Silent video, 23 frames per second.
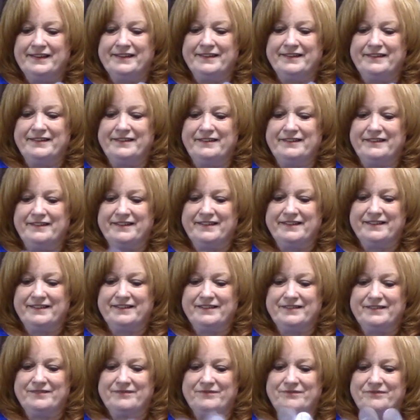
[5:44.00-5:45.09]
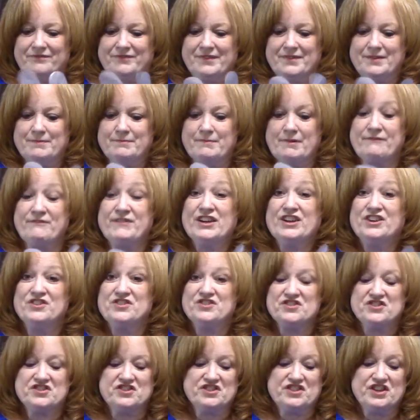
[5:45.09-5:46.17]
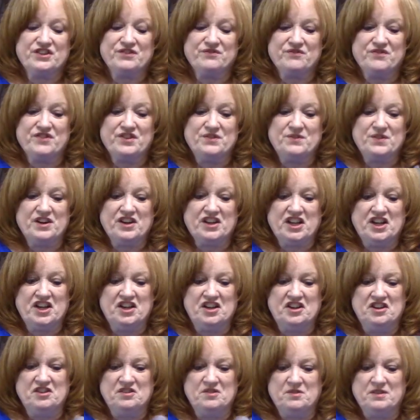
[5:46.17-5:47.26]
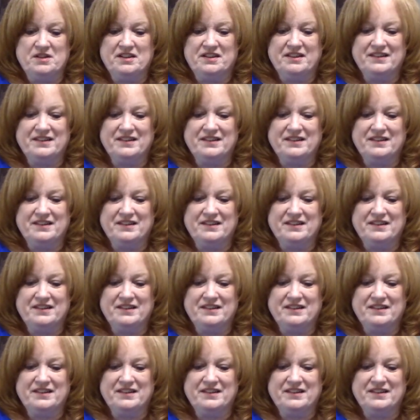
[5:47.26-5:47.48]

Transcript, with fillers: All right, my fingers don't know where to go.